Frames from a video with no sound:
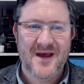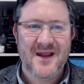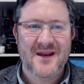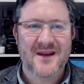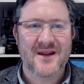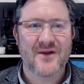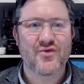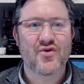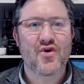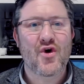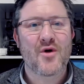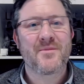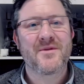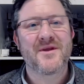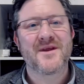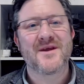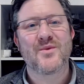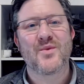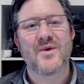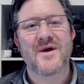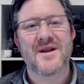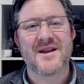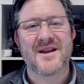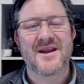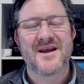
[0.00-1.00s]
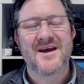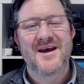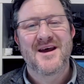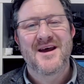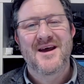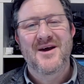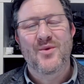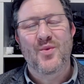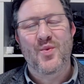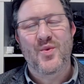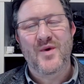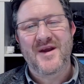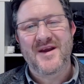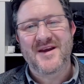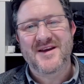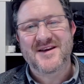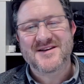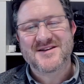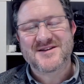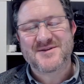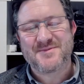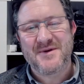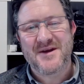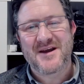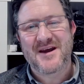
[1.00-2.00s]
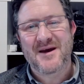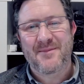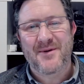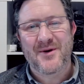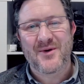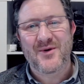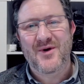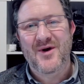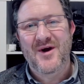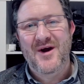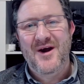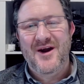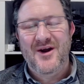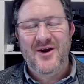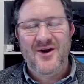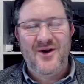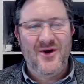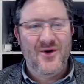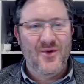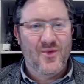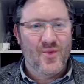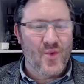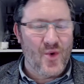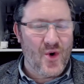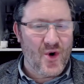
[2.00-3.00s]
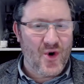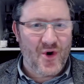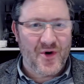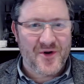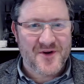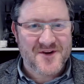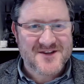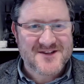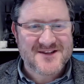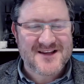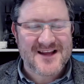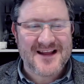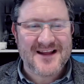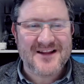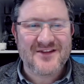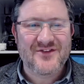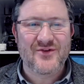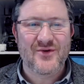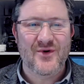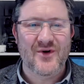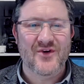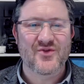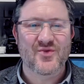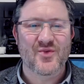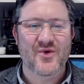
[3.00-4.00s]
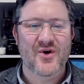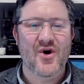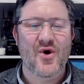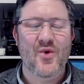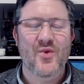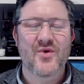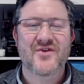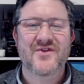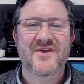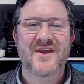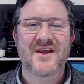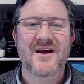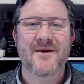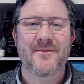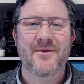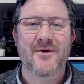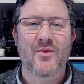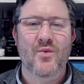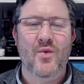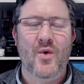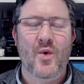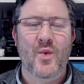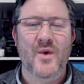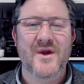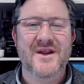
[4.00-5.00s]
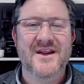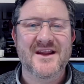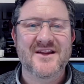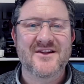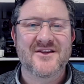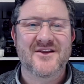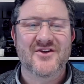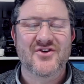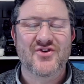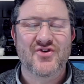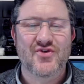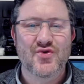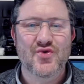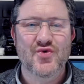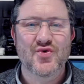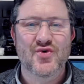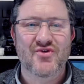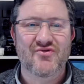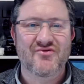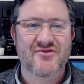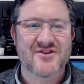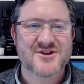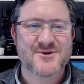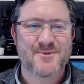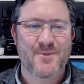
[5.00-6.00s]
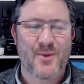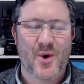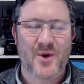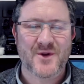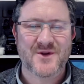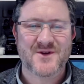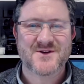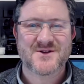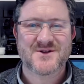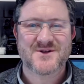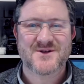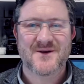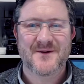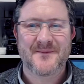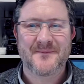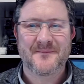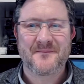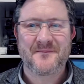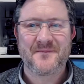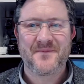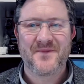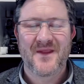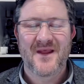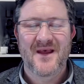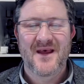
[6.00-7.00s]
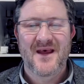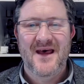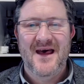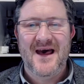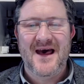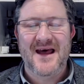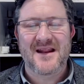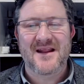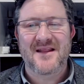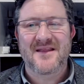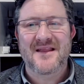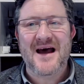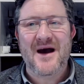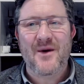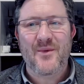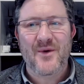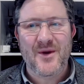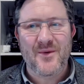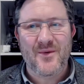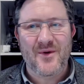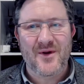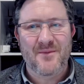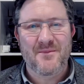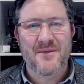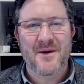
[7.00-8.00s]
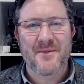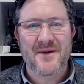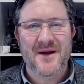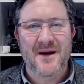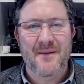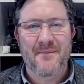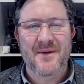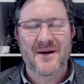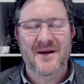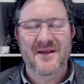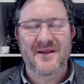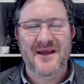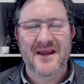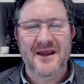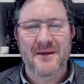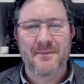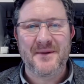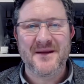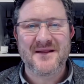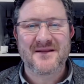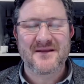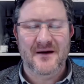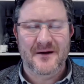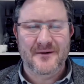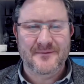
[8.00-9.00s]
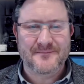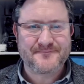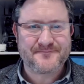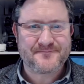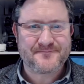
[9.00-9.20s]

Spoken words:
Now, normally when we speak about what God is saying to us, we always think about what we need to do in response. And in that way, we're maybe a bit like Peter.